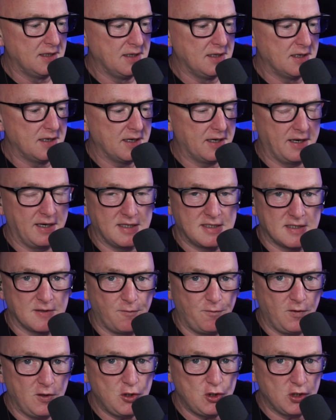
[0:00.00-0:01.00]
and it's
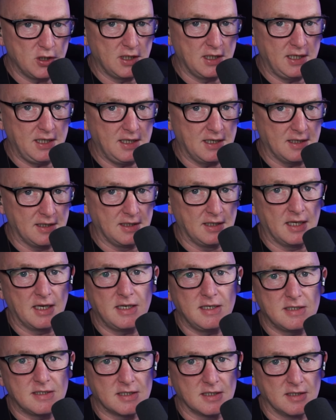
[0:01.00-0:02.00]
officially
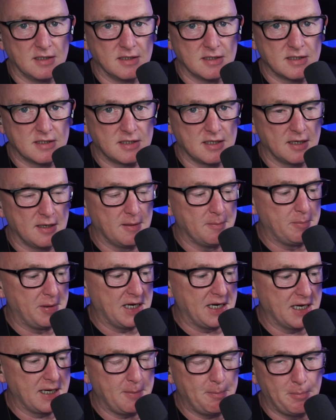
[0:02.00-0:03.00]
licensed
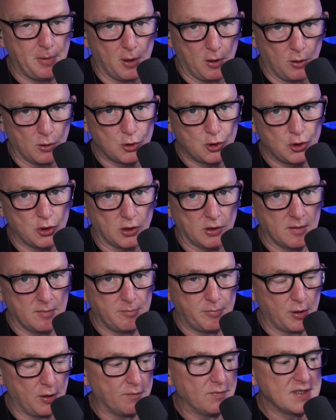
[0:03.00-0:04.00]
by Porsche.
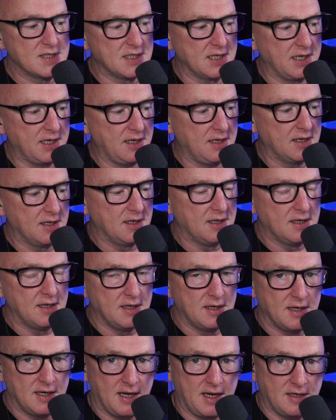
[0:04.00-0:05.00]
But obviously
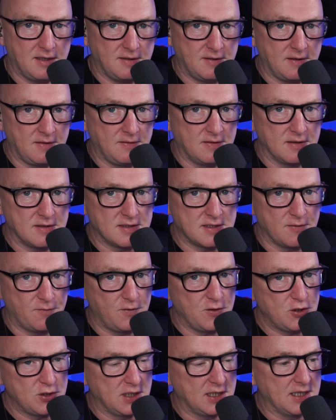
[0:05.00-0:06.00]
anything that's
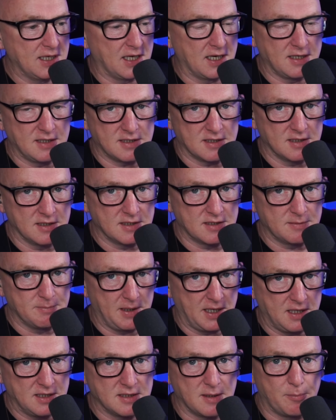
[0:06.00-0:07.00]
officially licensed
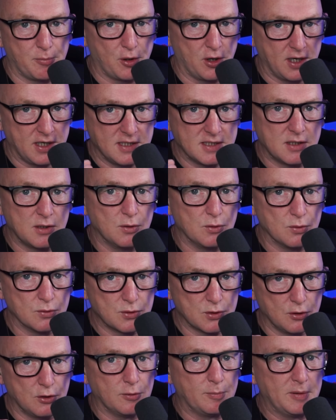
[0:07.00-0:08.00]
means the price goes
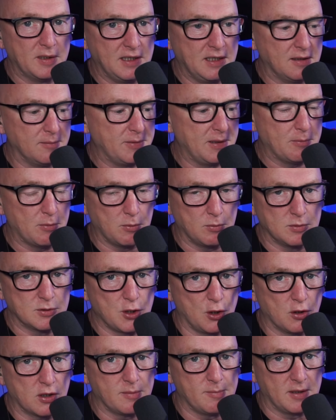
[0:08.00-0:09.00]
up a little bit, but we'll
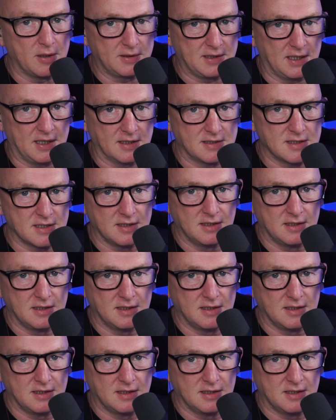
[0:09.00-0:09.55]
talk about that